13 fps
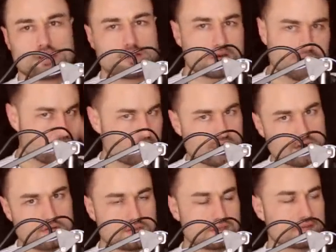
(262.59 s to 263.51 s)
You can look
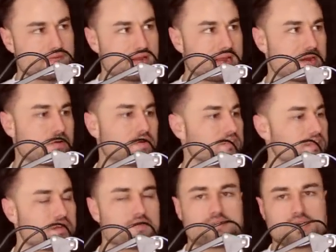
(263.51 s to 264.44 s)
at all these different
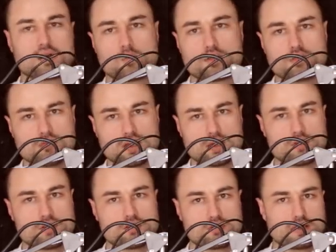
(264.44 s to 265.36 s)
categories. You can figure out what you
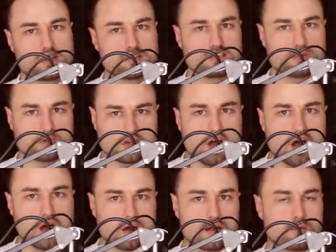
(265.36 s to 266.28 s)
like, what you don't like. You see what's
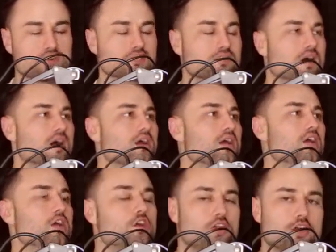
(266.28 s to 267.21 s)
hot and what's not.
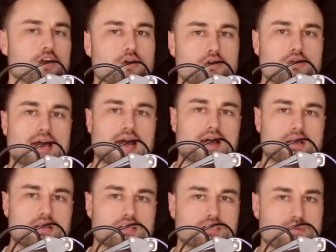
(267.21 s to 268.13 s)
You can go to
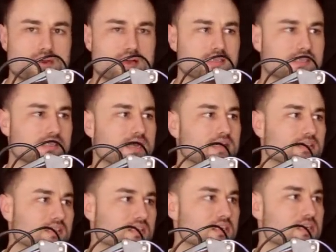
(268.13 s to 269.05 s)
AliExpress
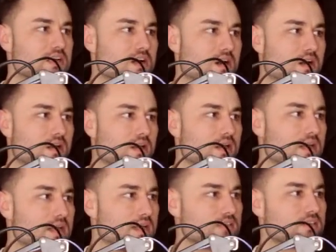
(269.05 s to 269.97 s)
and see,
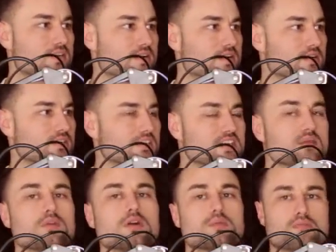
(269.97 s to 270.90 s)
is there
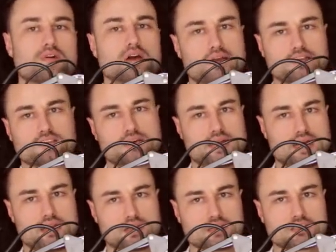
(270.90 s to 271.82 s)
similar products on
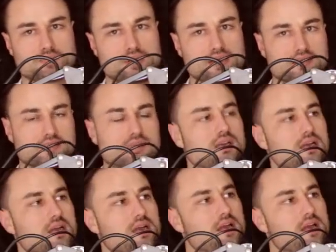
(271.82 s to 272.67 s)
AliExpress?